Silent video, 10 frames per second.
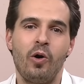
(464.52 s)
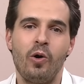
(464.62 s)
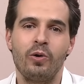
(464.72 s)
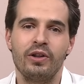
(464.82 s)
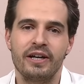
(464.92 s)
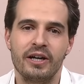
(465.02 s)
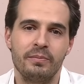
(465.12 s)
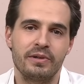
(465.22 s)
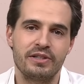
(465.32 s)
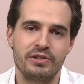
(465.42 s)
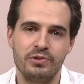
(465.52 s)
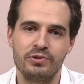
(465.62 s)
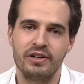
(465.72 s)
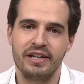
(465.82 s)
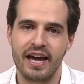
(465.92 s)
all the companies
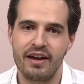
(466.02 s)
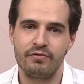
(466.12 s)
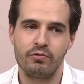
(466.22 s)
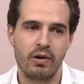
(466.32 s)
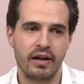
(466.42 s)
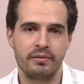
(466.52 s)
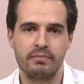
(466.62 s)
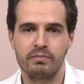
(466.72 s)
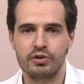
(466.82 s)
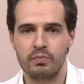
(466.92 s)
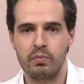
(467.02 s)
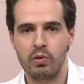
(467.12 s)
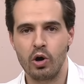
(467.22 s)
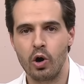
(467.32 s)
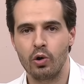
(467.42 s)
usually have one
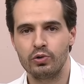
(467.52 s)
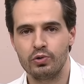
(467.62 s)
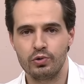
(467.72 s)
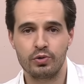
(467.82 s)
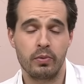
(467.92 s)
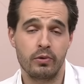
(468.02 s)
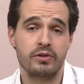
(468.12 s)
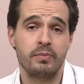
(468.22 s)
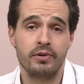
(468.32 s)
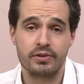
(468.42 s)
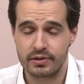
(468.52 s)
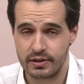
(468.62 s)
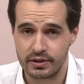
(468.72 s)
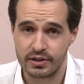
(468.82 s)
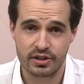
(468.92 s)
go-to
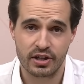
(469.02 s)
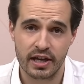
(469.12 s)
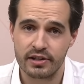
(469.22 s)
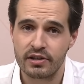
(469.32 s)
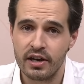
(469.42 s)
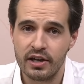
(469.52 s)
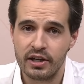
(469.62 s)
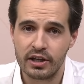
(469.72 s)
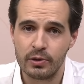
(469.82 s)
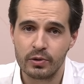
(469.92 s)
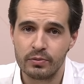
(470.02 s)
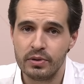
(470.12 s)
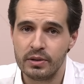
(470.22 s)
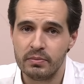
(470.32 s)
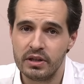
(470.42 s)
spokesperson. In this case, it would
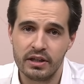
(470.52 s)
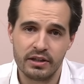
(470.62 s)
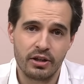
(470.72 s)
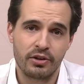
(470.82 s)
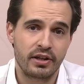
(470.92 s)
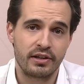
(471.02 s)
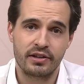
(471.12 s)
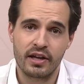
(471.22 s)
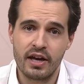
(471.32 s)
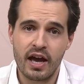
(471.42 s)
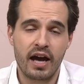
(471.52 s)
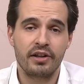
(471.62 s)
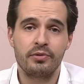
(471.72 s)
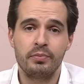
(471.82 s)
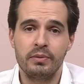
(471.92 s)
be me, not that
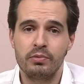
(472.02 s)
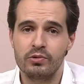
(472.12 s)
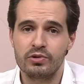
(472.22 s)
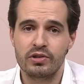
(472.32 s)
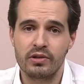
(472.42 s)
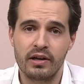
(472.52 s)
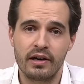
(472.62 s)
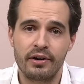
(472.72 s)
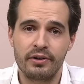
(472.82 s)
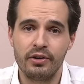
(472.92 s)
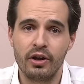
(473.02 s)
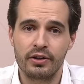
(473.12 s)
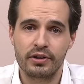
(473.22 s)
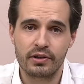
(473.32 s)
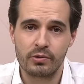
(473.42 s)
other people are
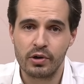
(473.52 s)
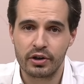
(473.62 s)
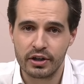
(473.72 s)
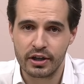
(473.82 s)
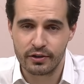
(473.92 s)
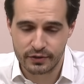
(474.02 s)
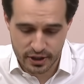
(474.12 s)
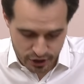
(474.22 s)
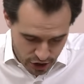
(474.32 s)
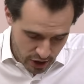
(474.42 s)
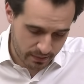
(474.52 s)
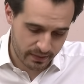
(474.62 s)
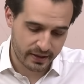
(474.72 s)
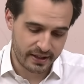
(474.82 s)
not worthy of that job.